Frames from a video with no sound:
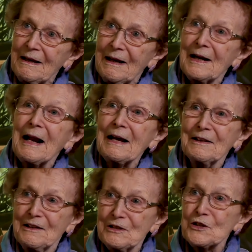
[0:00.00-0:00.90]
And I
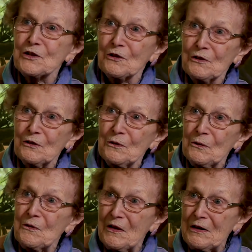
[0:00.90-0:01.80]
can assure
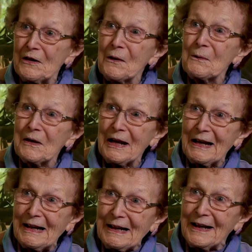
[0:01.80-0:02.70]
you that no
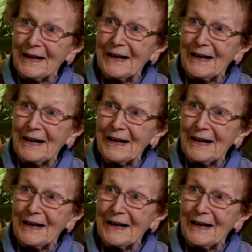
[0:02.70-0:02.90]
kid